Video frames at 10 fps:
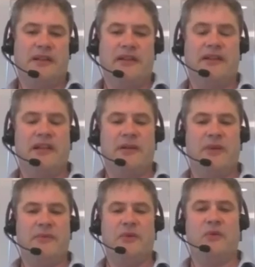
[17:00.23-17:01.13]
and indeed
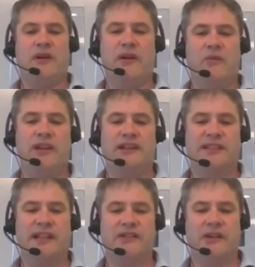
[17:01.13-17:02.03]
people working with
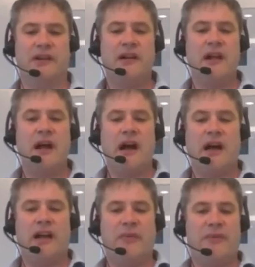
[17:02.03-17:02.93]
Accenture
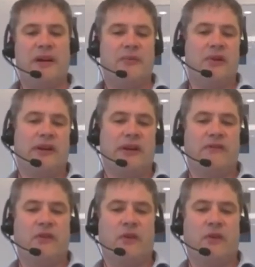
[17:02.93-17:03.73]
and people I'm looking